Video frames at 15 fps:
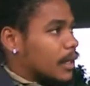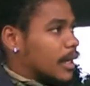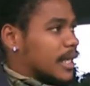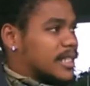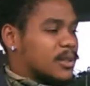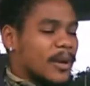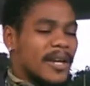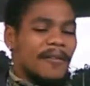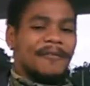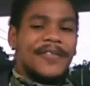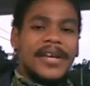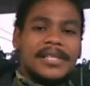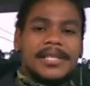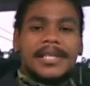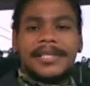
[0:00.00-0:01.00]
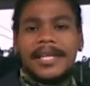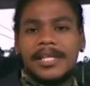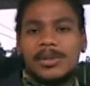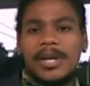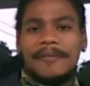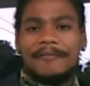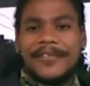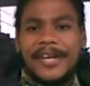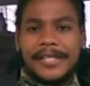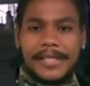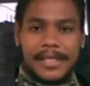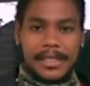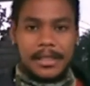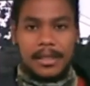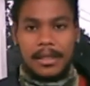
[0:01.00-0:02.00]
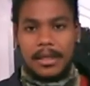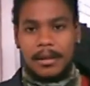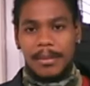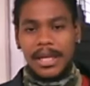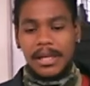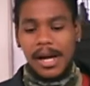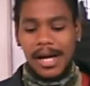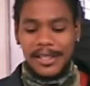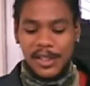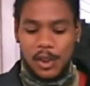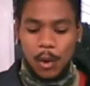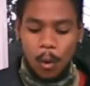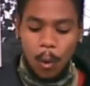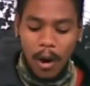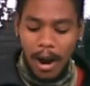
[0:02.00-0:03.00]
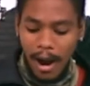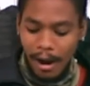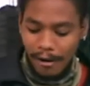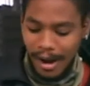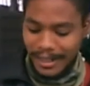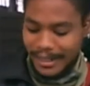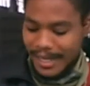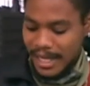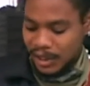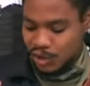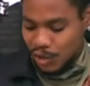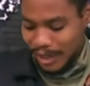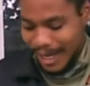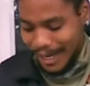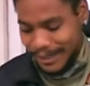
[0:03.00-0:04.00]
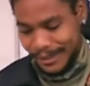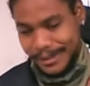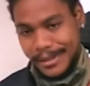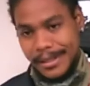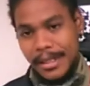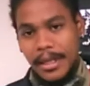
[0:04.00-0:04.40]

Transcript: That's why you face the things you face, because you are an Israelite.